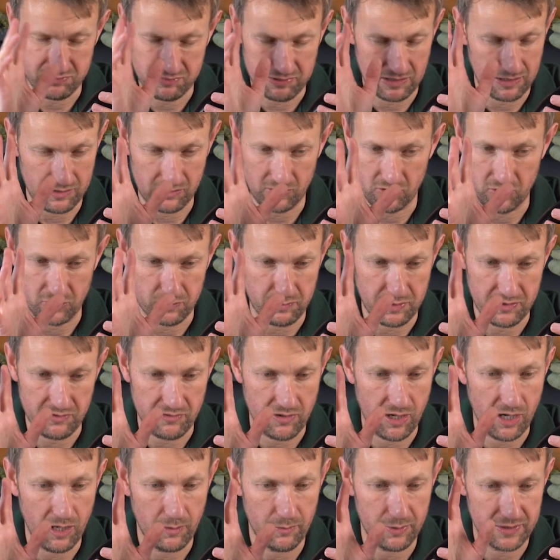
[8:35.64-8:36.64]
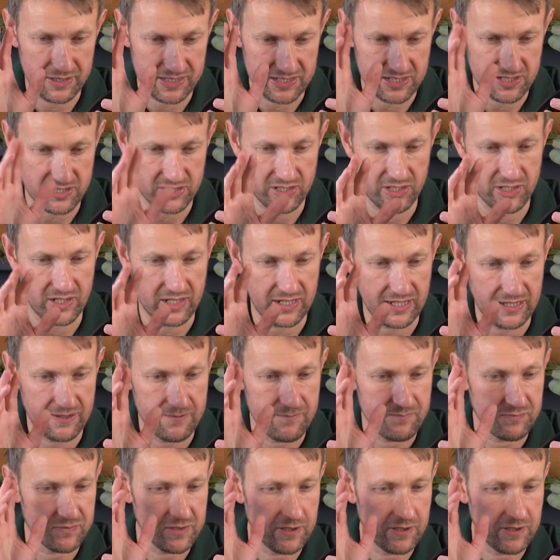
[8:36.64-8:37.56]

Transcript: I could be wrong, but it's certainly